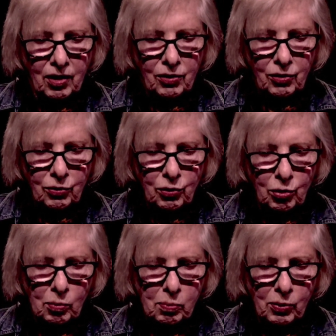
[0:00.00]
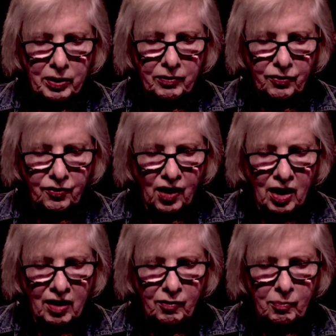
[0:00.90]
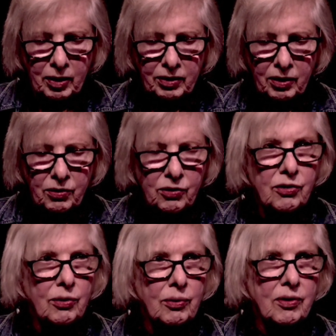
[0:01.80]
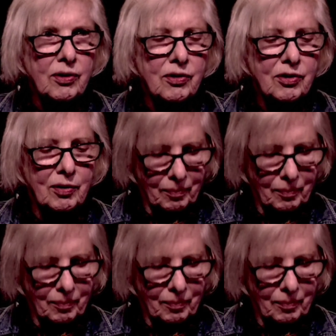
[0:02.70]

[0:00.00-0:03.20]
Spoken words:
to 2.5 million students.